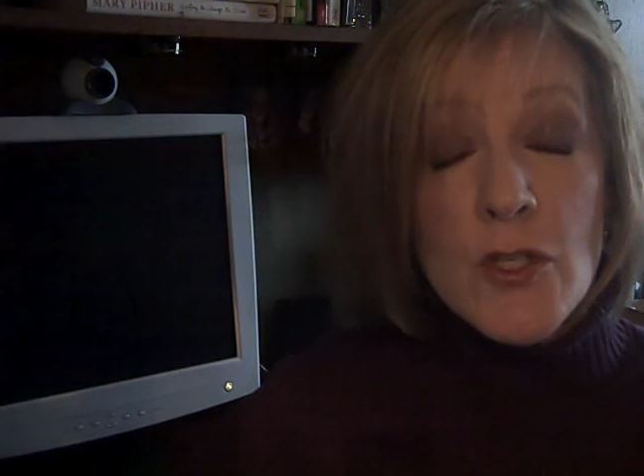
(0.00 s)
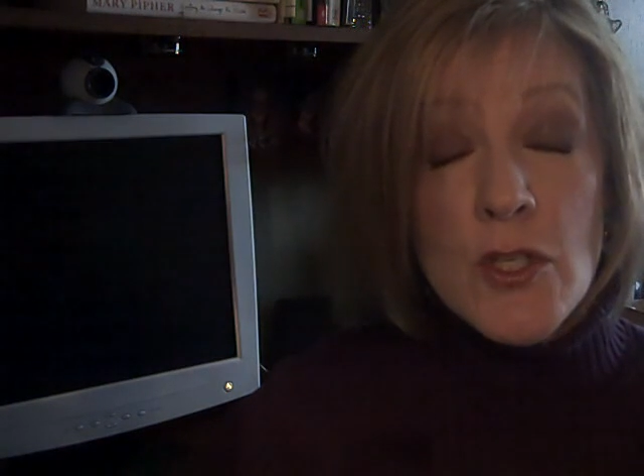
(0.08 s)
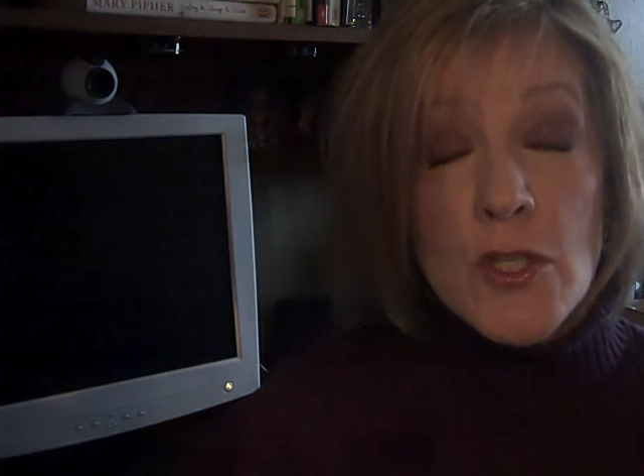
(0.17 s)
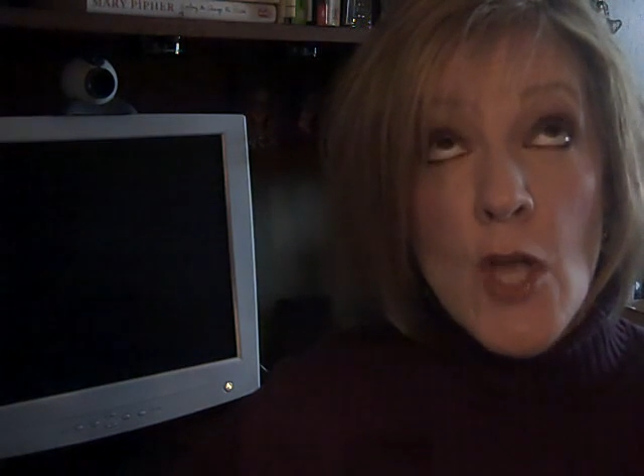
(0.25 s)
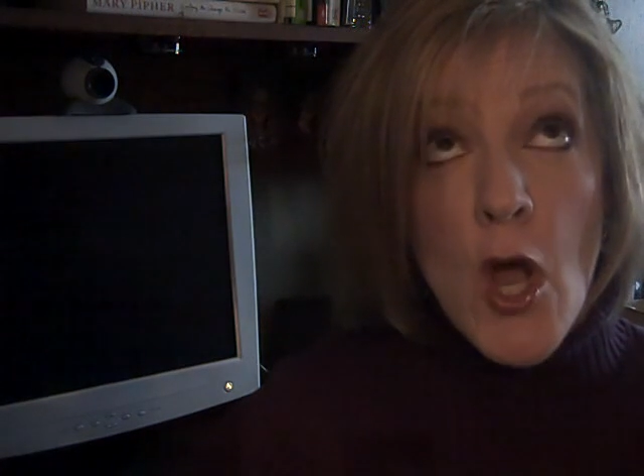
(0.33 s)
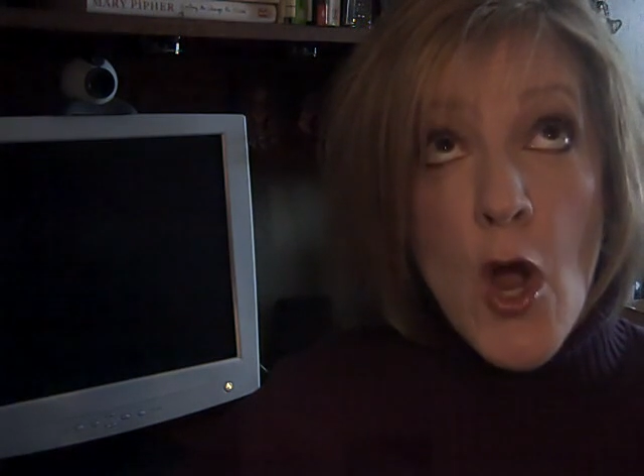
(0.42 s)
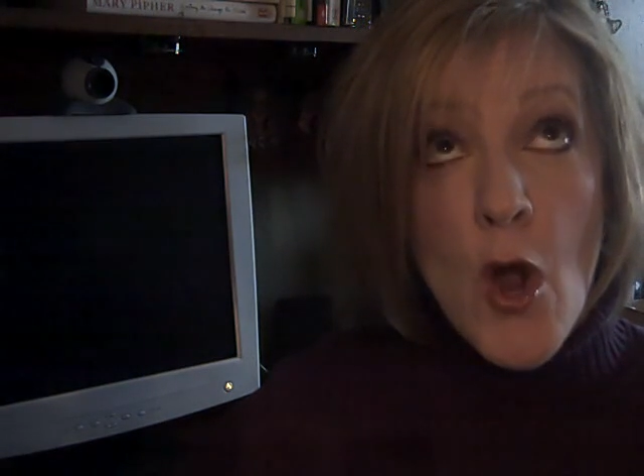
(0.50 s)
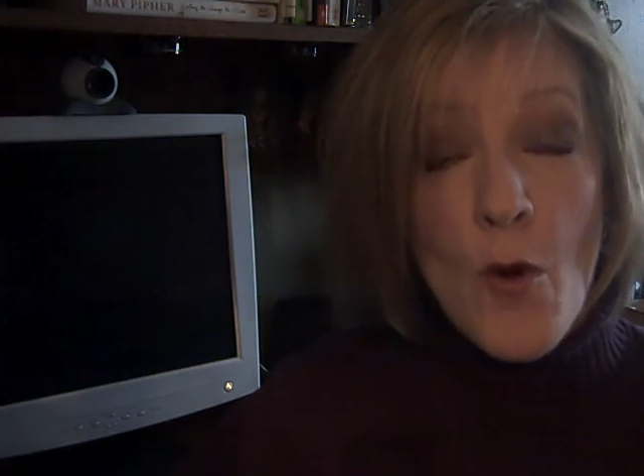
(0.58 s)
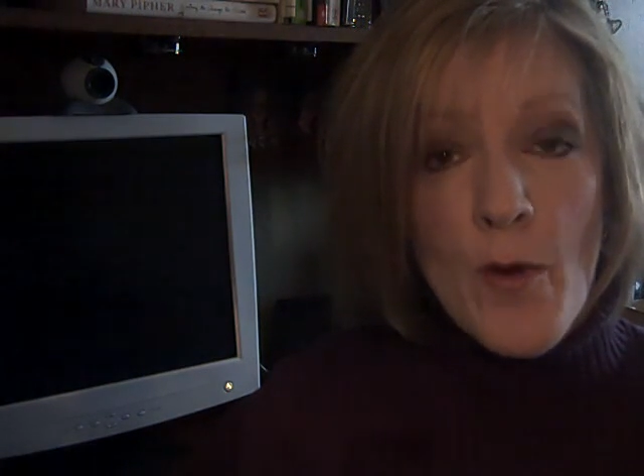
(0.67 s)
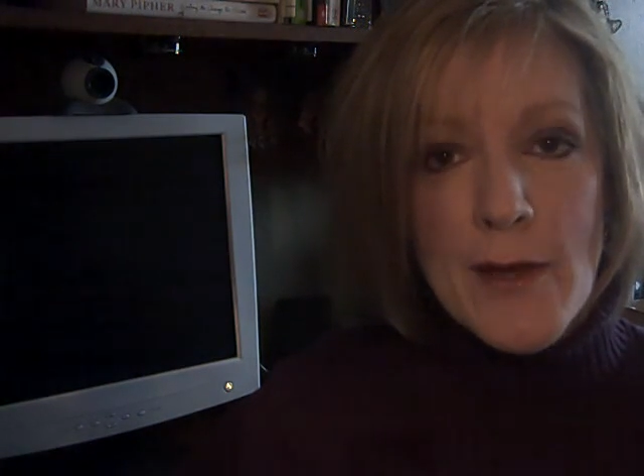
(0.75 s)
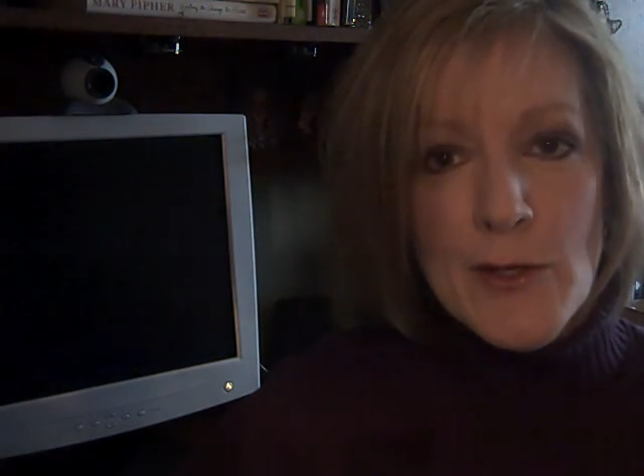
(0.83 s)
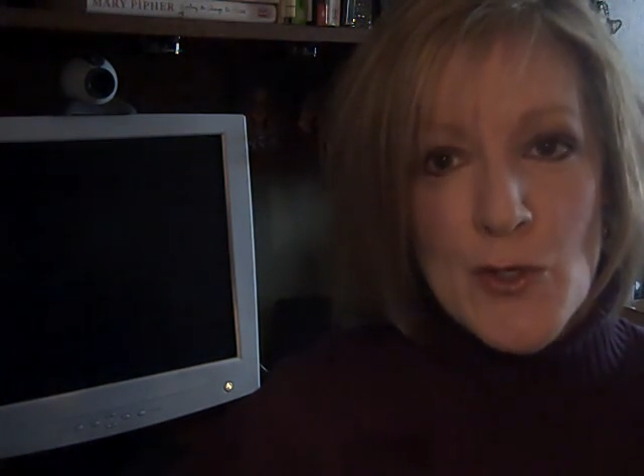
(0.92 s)

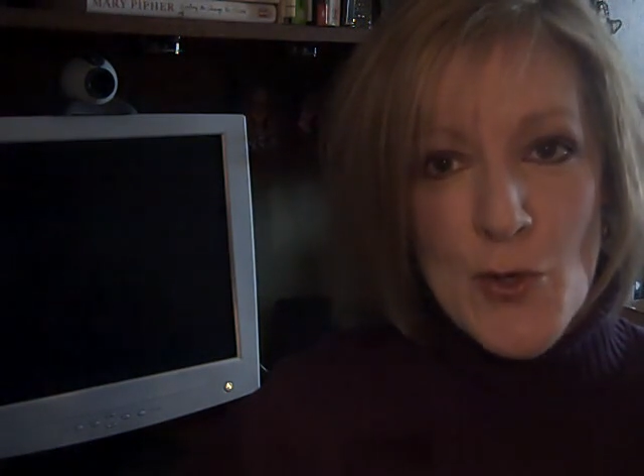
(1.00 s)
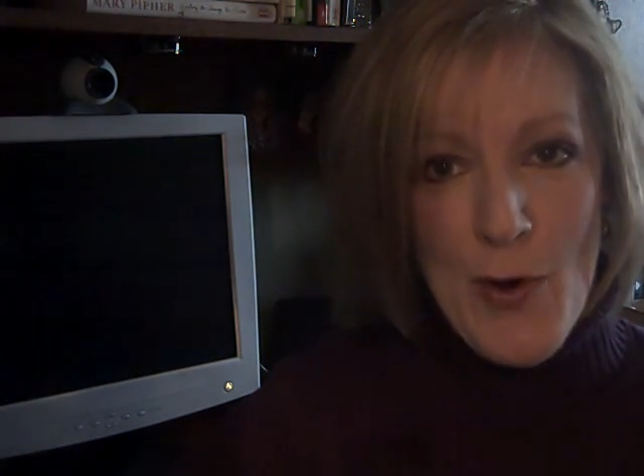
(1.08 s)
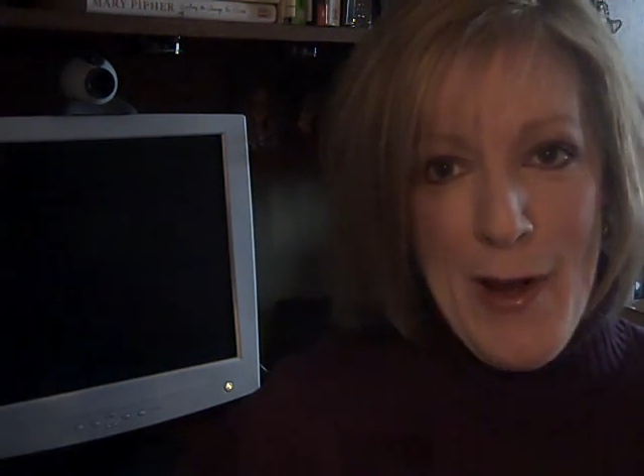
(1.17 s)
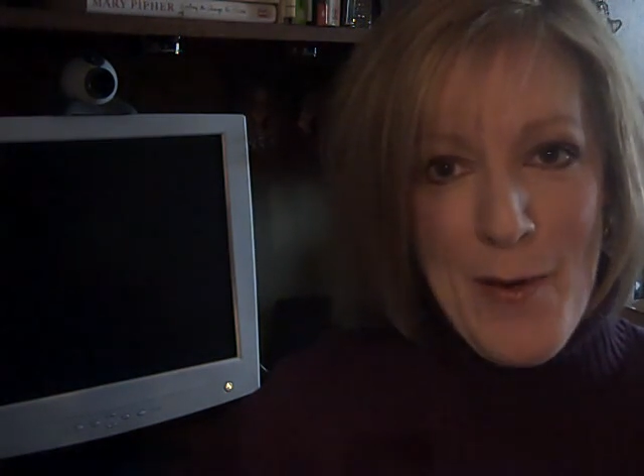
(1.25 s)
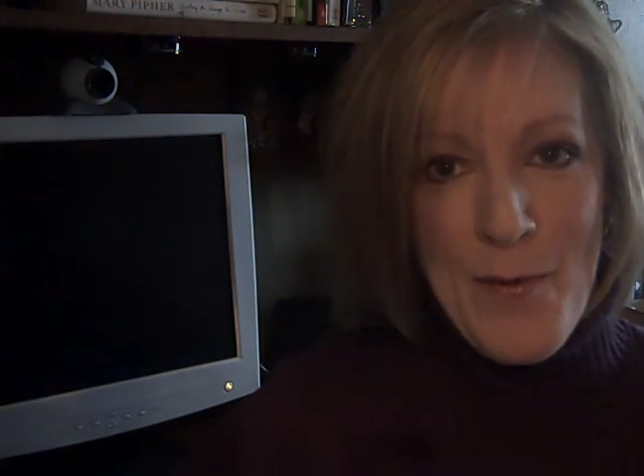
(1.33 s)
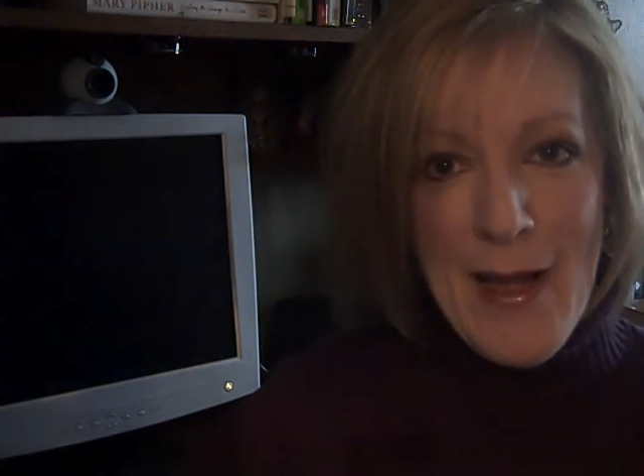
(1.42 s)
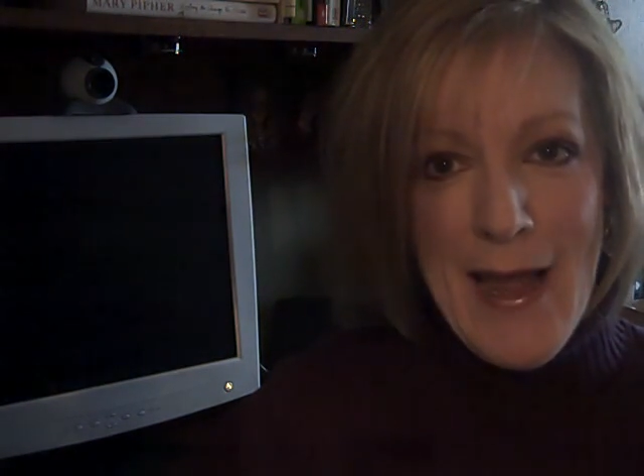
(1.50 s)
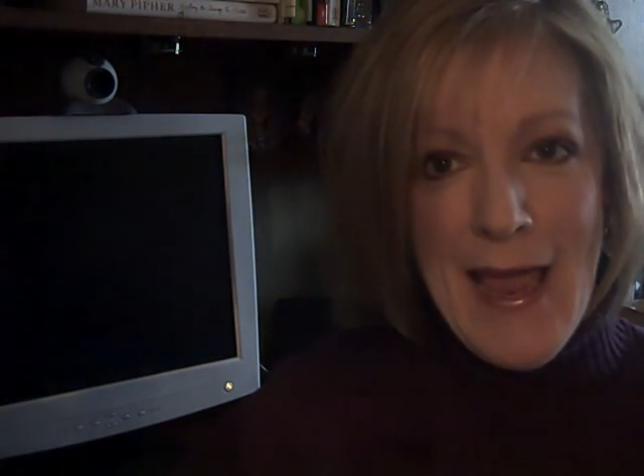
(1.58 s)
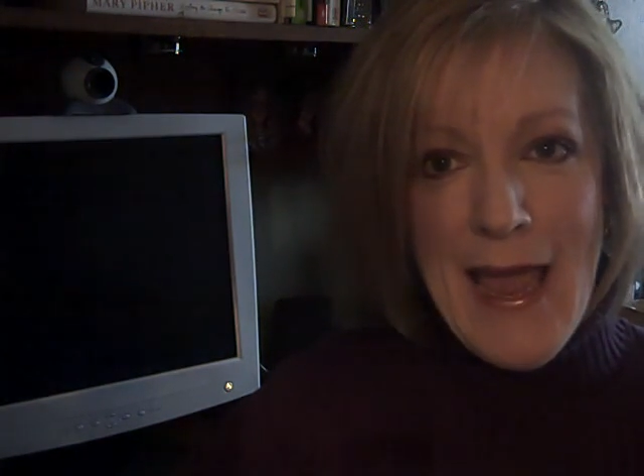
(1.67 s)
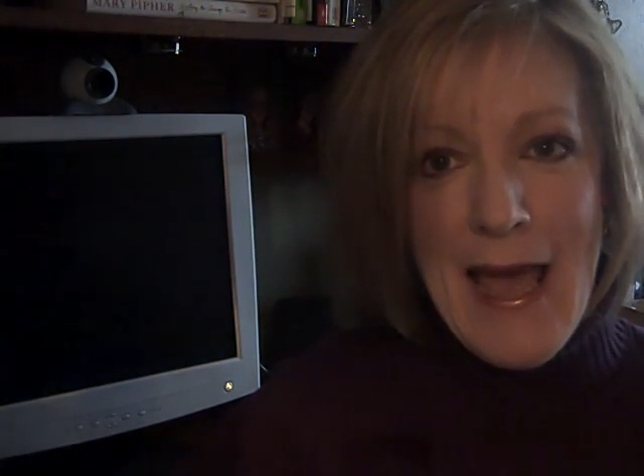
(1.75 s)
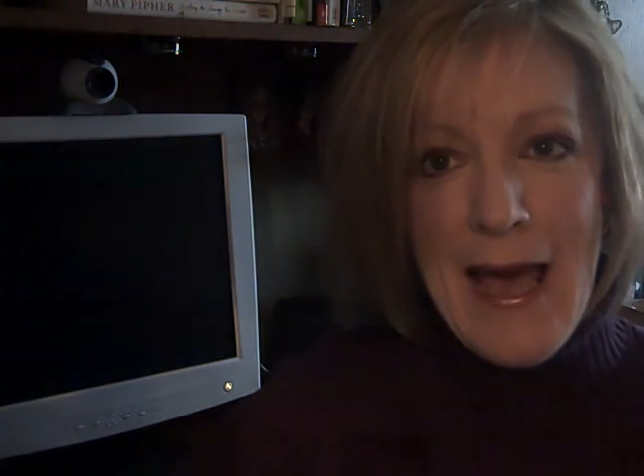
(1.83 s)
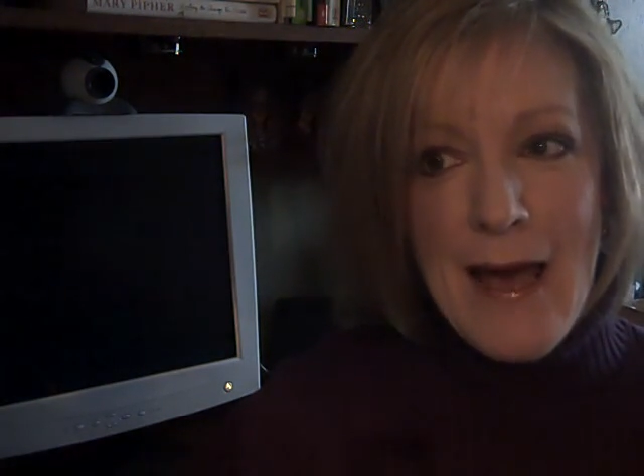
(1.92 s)
so enjoy when I
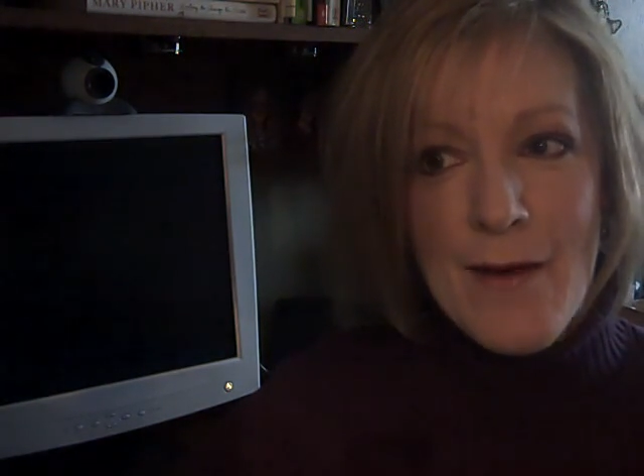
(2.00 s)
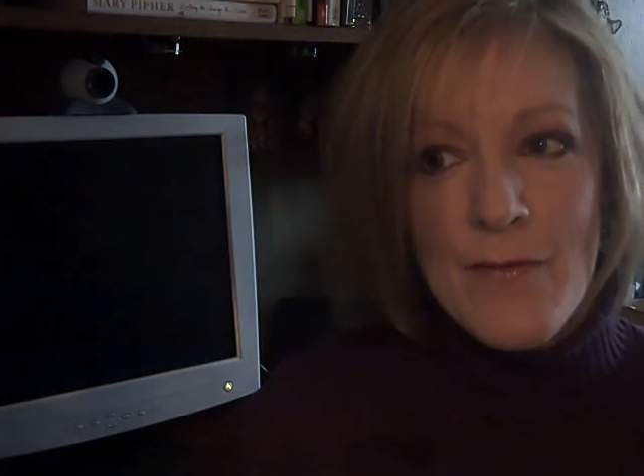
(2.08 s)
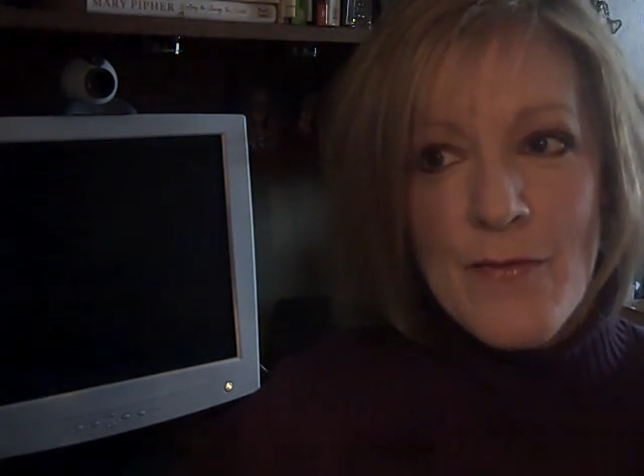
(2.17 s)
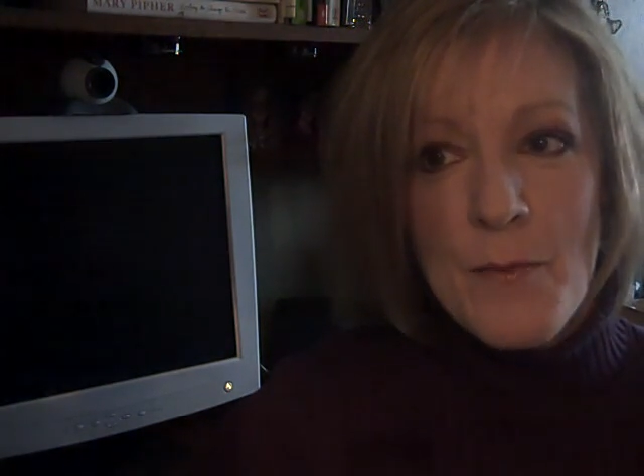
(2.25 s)
have